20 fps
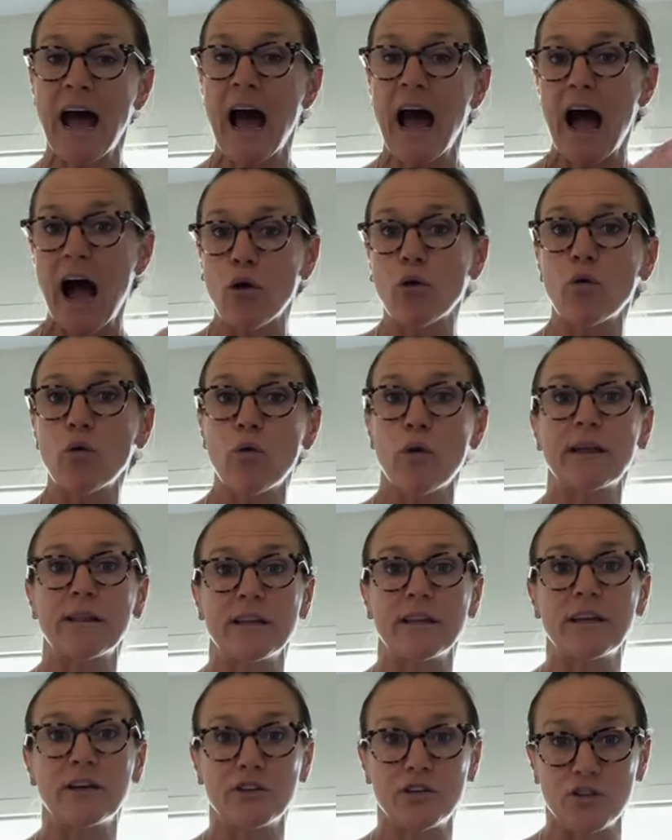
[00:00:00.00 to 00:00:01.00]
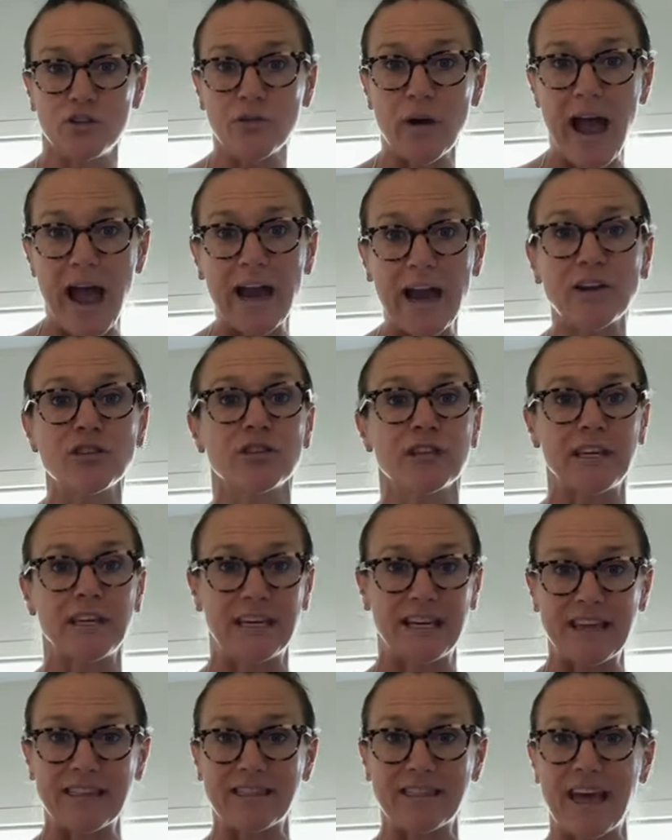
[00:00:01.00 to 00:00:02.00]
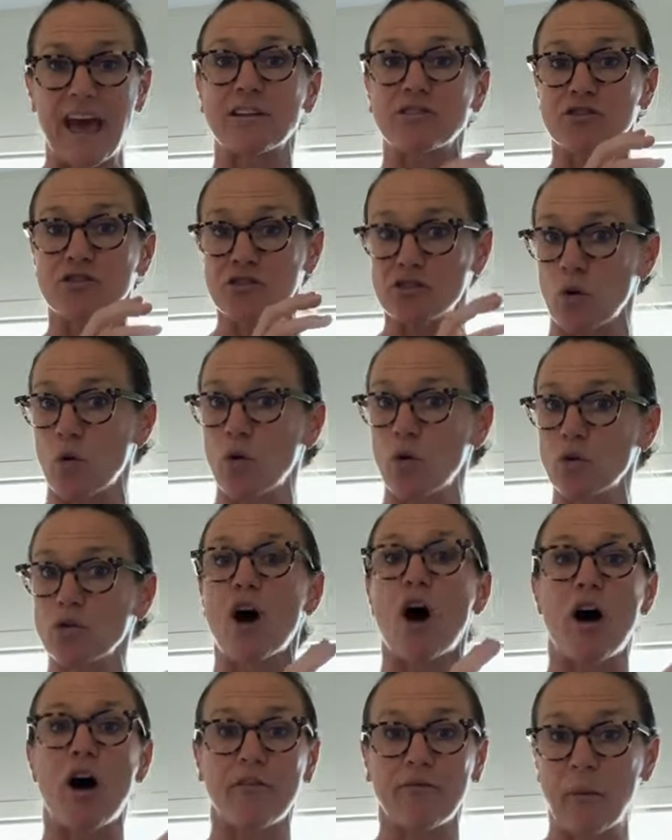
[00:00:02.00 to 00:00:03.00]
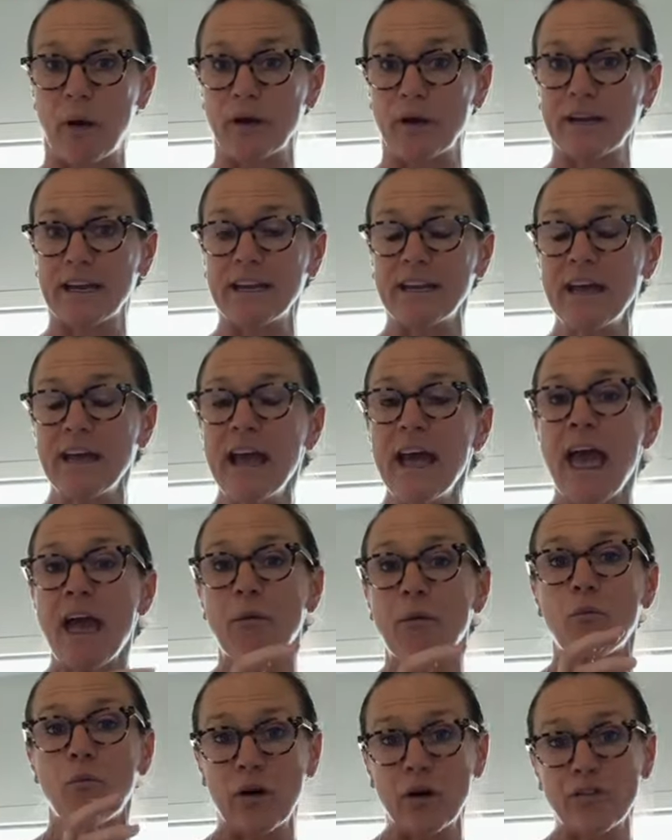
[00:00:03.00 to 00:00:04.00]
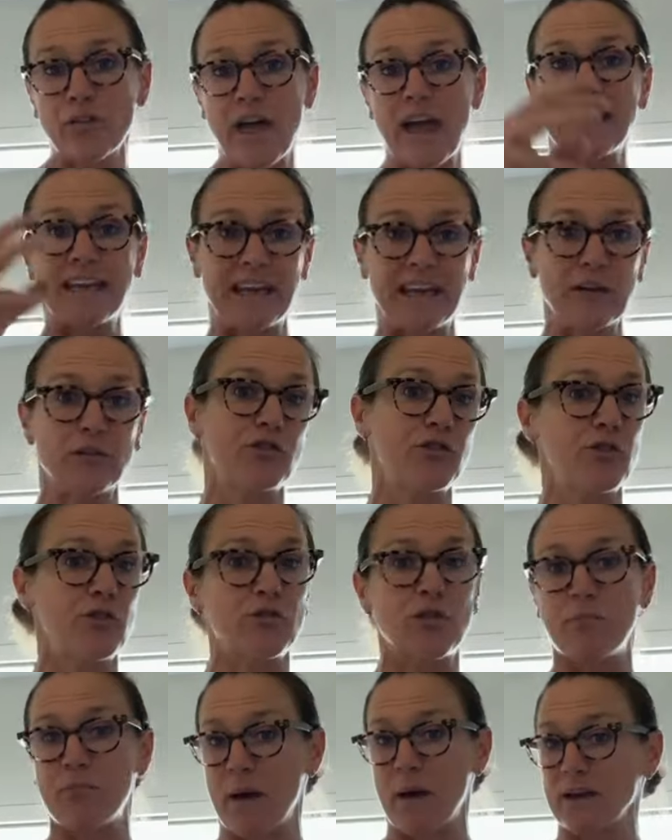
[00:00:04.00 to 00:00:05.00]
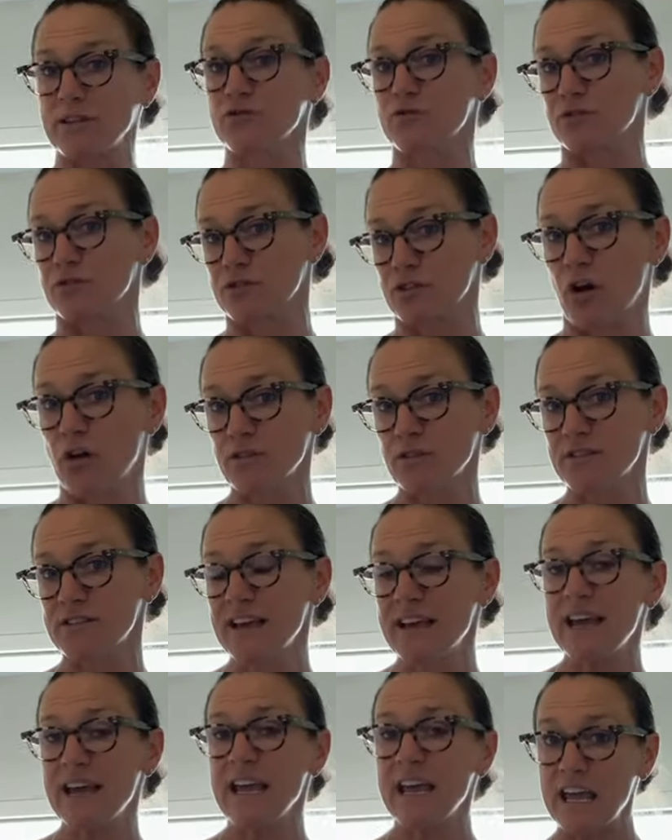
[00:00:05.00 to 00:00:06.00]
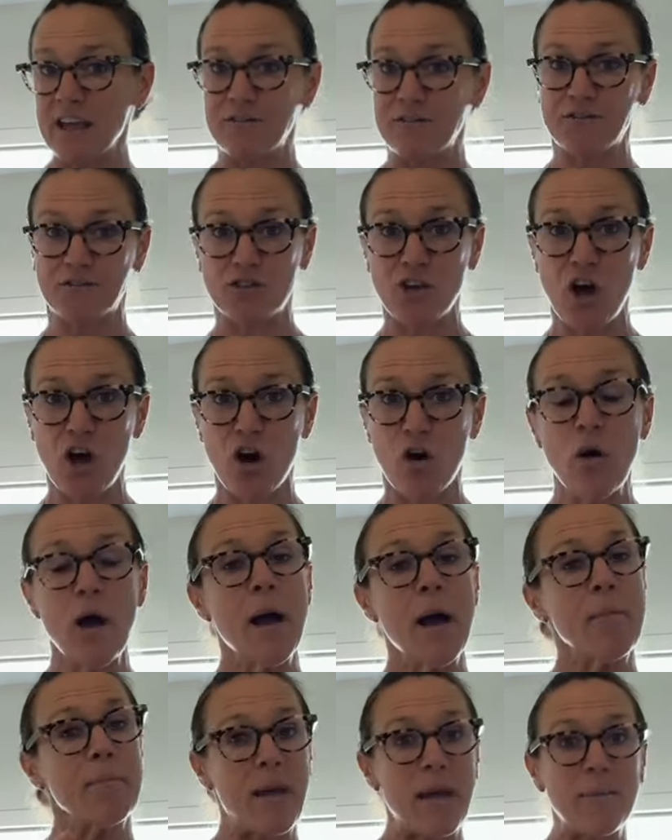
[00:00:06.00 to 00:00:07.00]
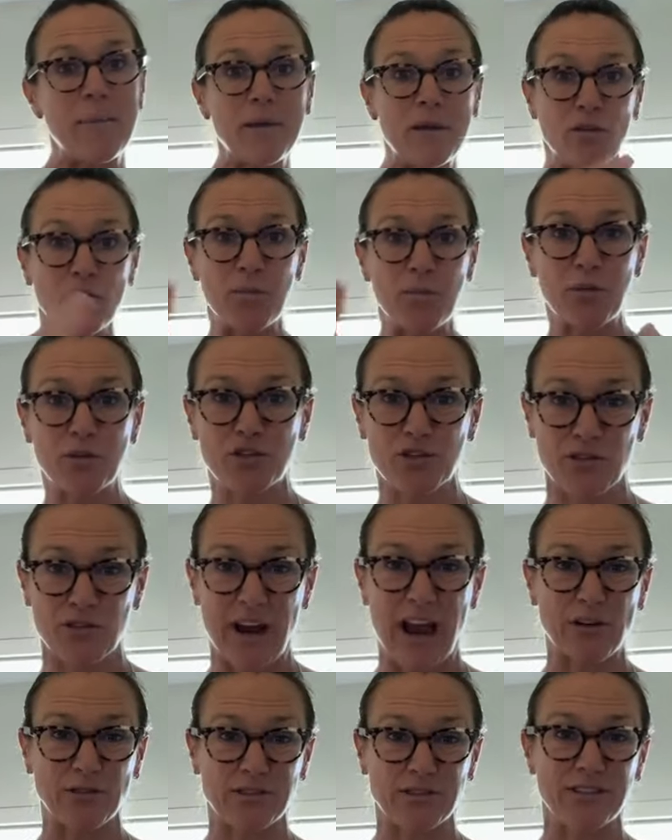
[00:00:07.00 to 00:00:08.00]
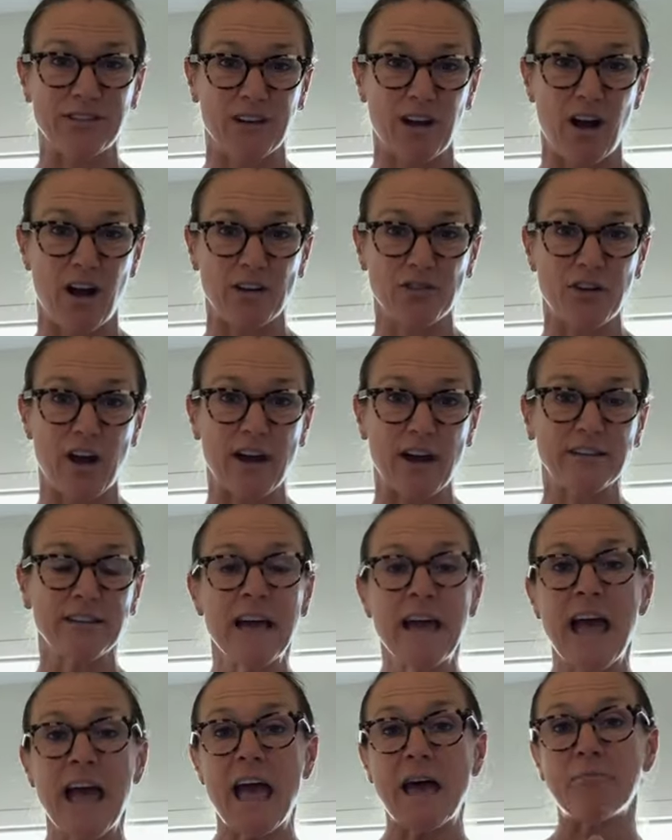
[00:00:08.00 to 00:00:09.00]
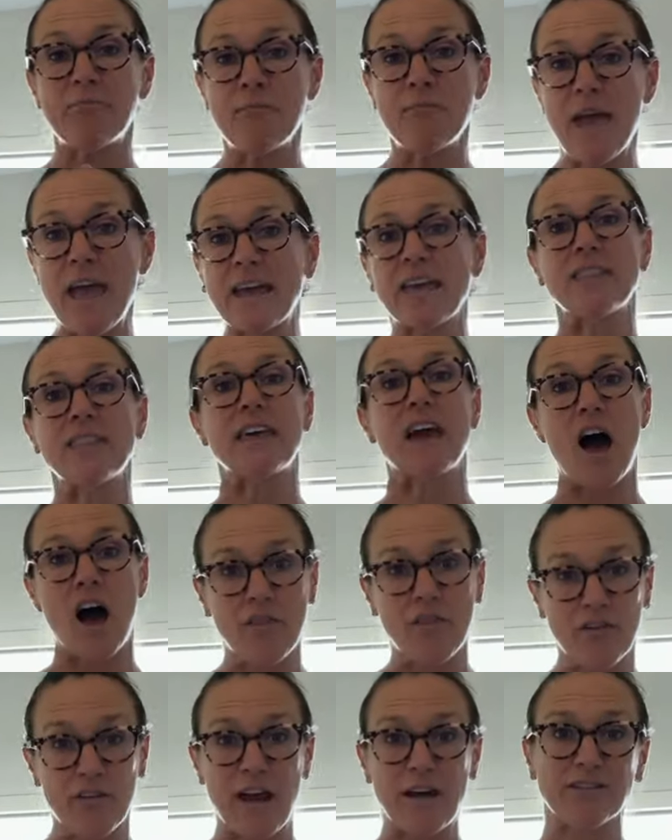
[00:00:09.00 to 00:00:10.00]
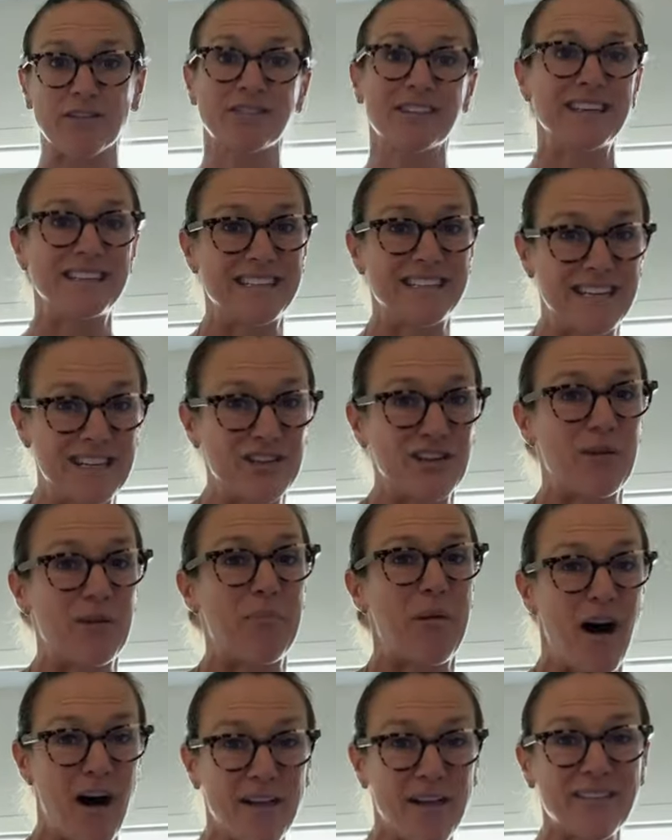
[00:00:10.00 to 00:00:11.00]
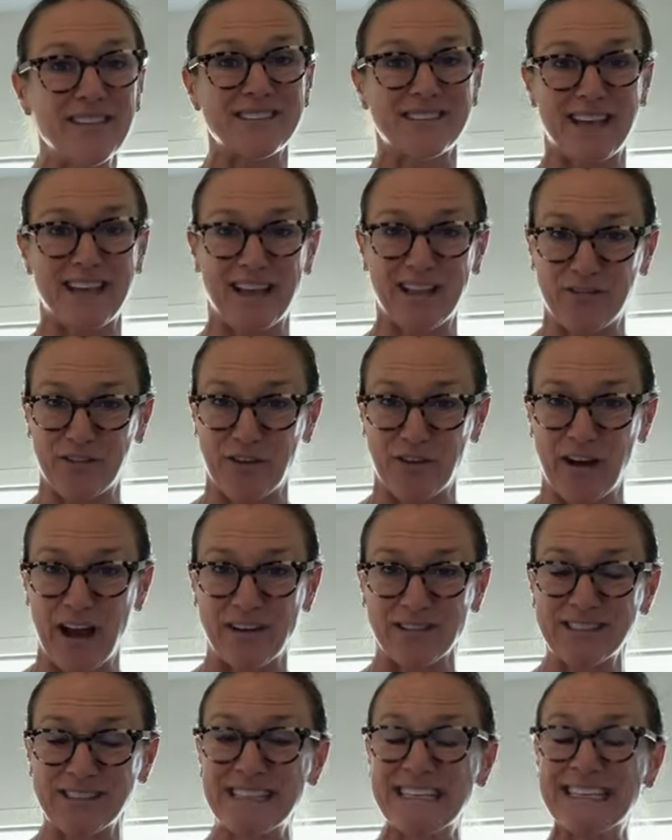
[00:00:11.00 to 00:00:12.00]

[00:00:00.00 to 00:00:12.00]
How quickly could you actually get that sold off market? And will that yield you the best results? If so, maybe you can put your house into contract and make the other house contingent upon the sale of your house.